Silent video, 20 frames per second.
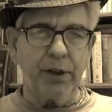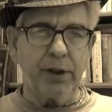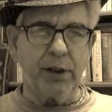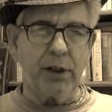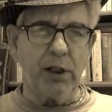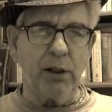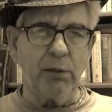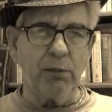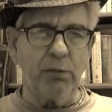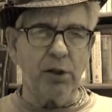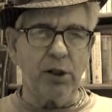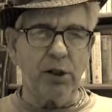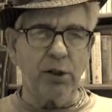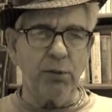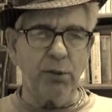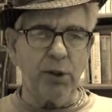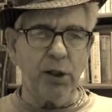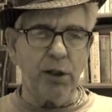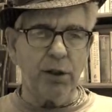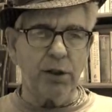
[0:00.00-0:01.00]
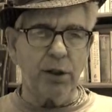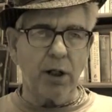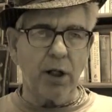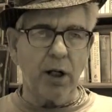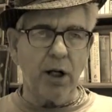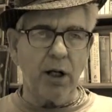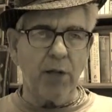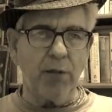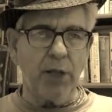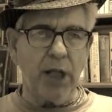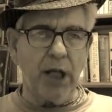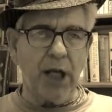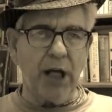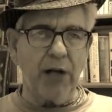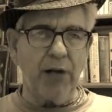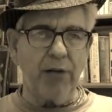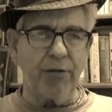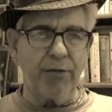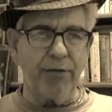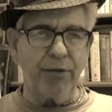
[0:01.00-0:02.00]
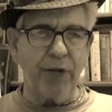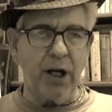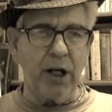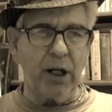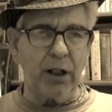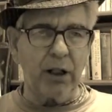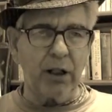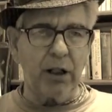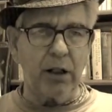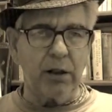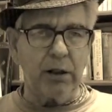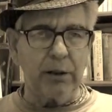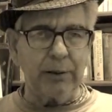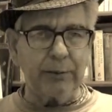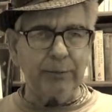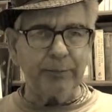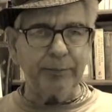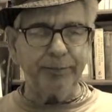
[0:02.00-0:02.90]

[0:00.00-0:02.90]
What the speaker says: It seems to me that I am Anna Frank,